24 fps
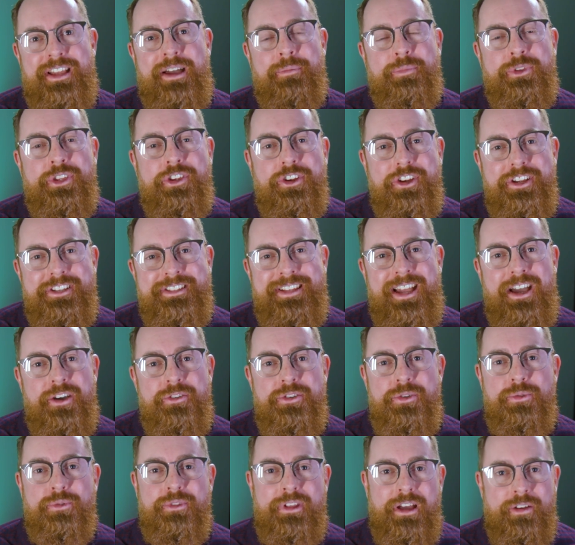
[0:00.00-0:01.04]
I'm curious how
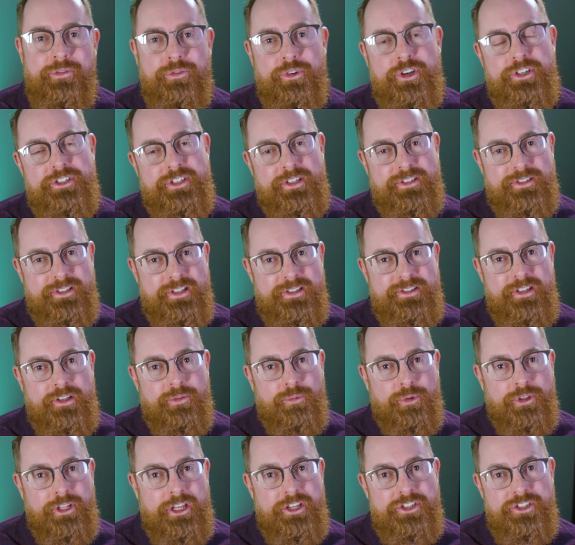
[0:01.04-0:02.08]
you leverage existing
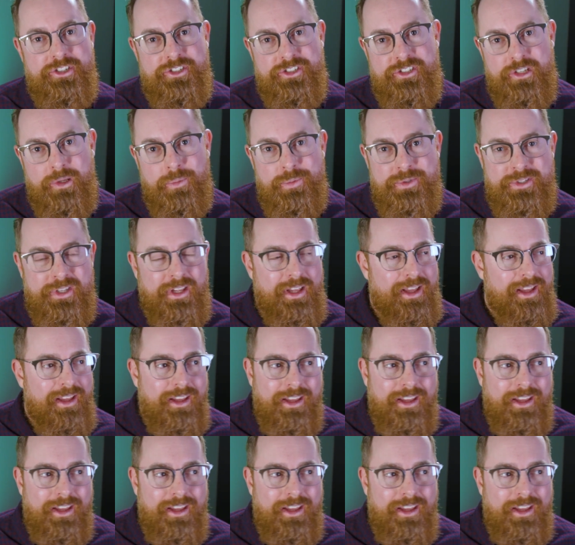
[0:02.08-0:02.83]
relationships,